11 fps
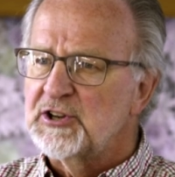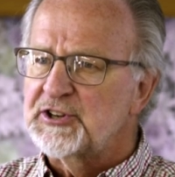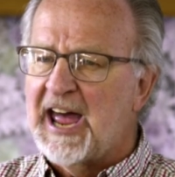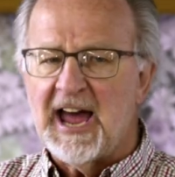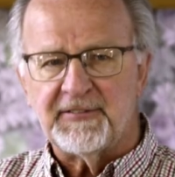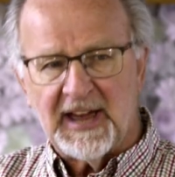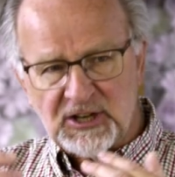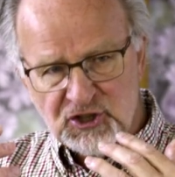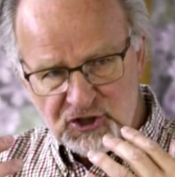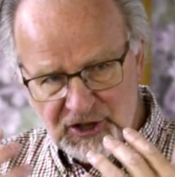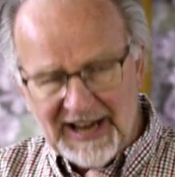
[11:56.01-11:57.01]
to have a
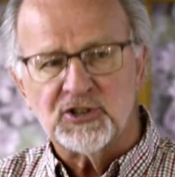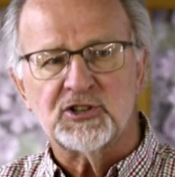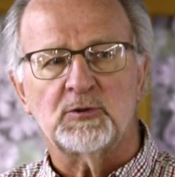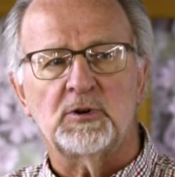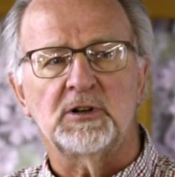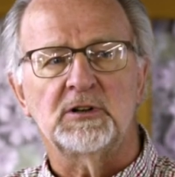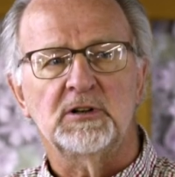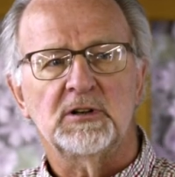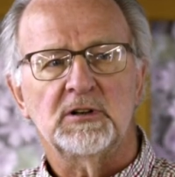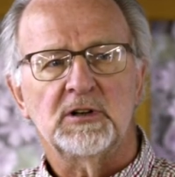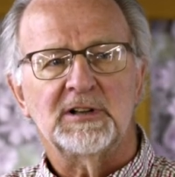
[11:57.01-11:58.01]

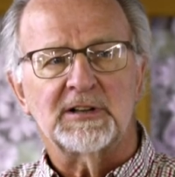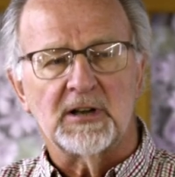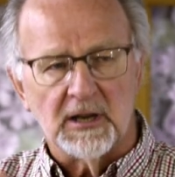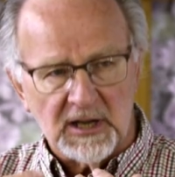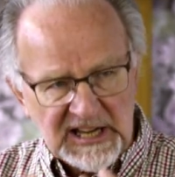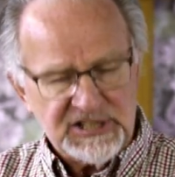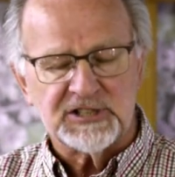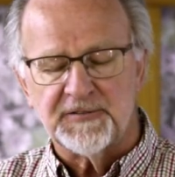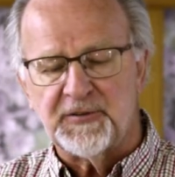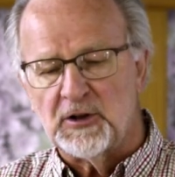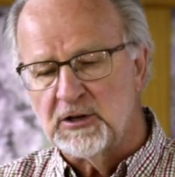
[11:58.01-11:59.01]
sexual,
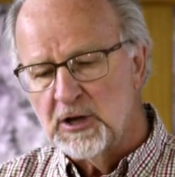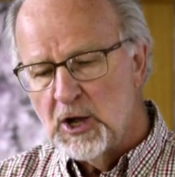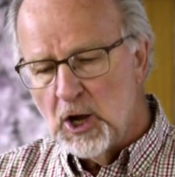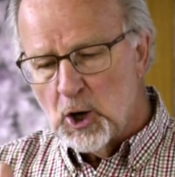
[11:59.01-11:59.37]
lustful